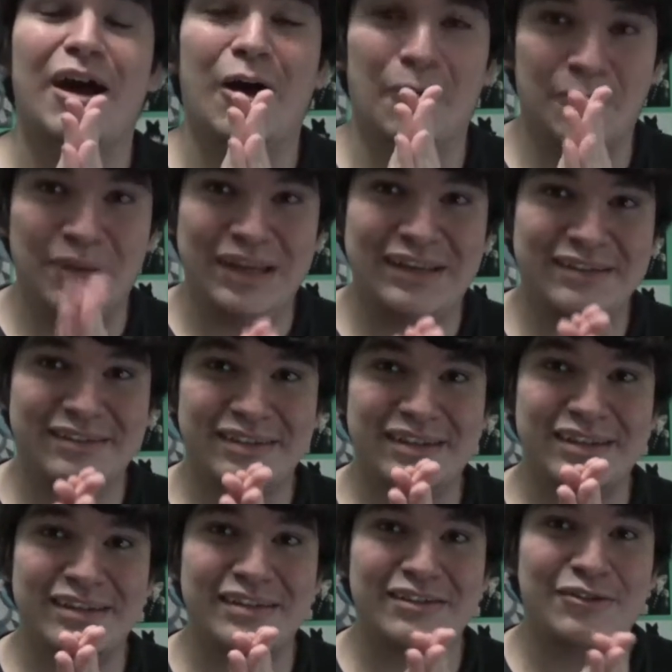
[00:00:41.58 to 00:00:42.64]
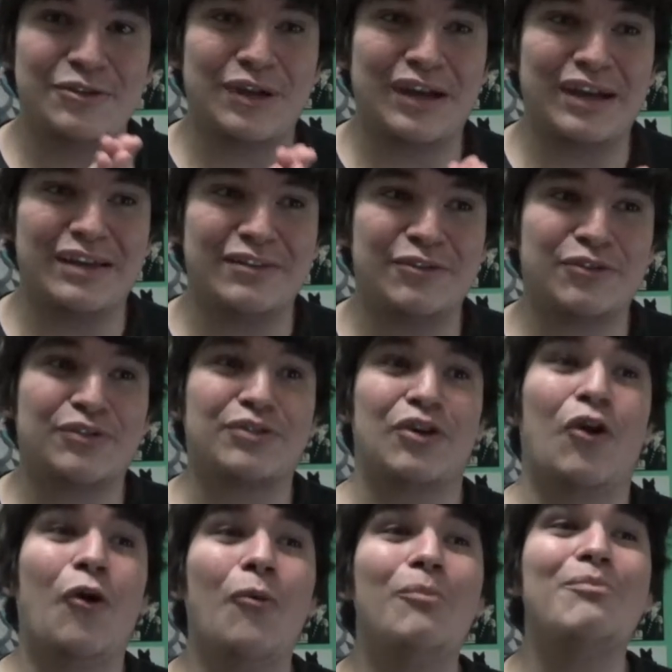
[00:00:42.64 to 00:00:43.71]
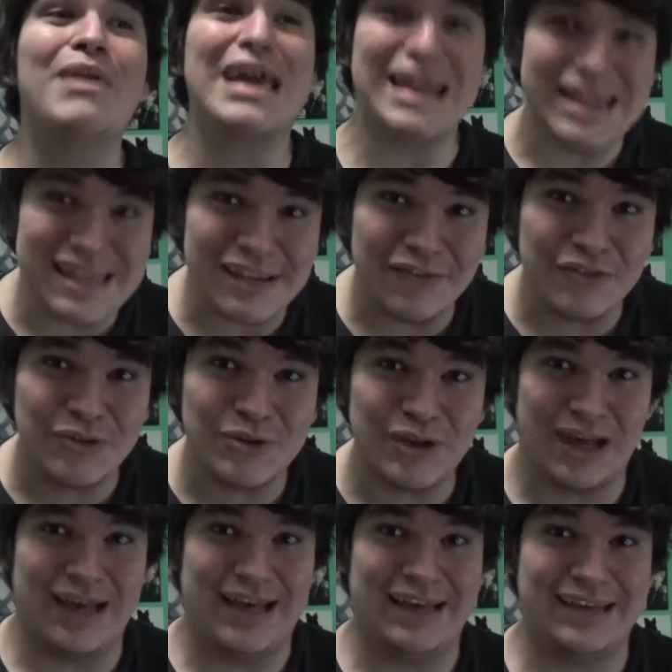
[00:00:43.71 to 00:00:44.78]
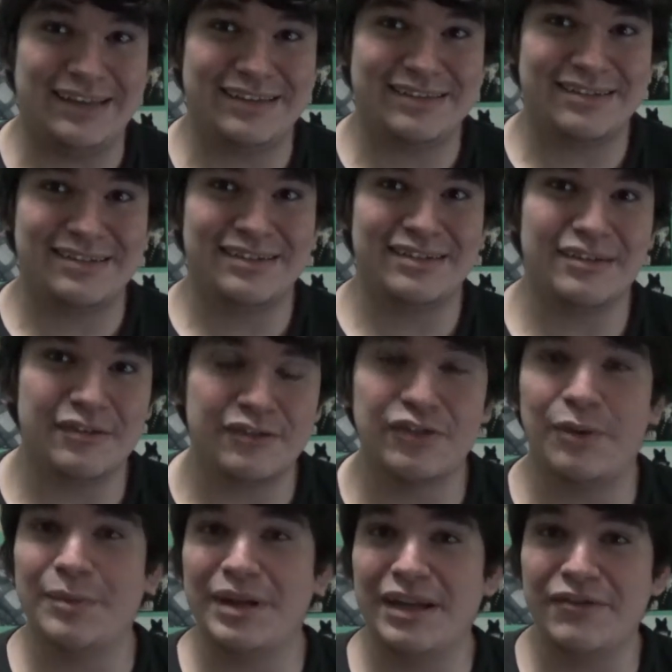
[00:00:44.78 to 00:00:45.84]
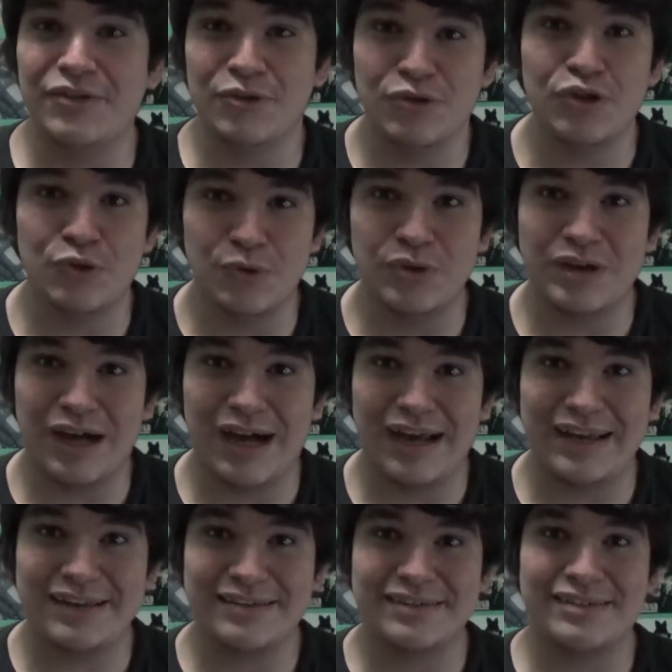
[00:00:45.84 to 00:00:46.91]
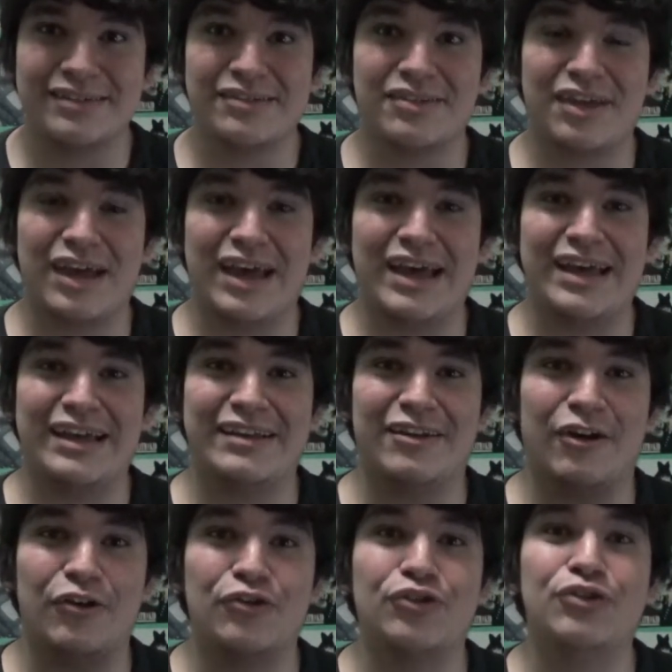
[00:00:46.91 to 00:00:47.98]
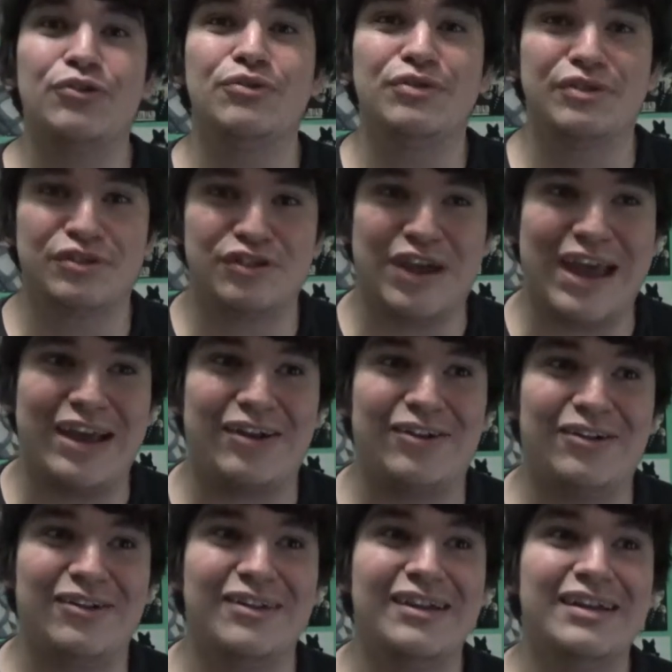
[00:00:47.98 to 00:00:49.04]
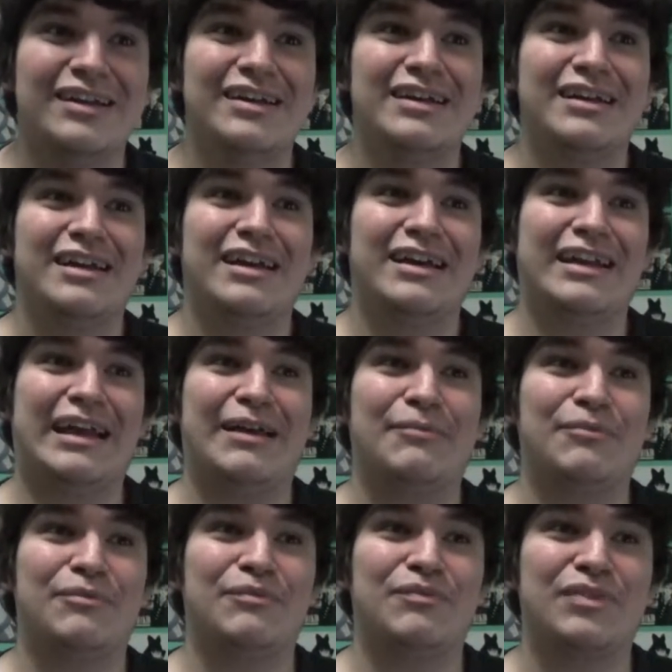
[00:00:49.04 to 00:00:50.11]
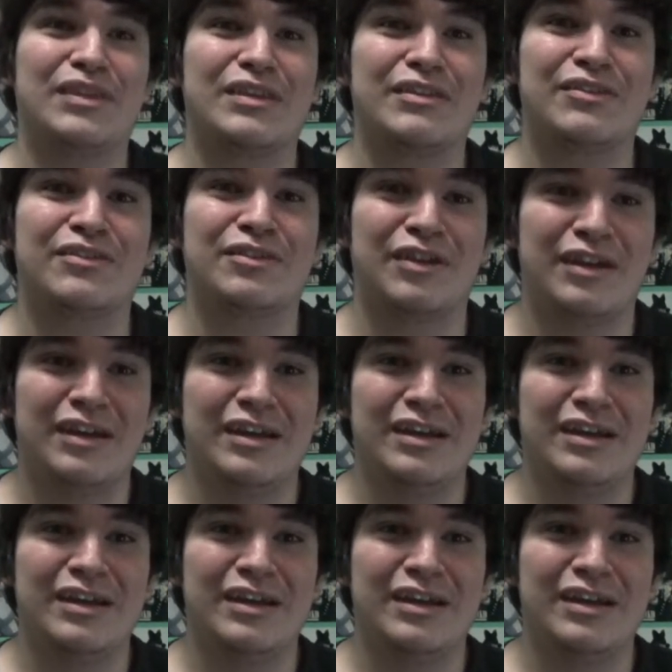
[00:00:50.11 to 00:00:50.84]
amazing. You guys there's so many of you guys. So many of you new guys that are new to the channel and I'm so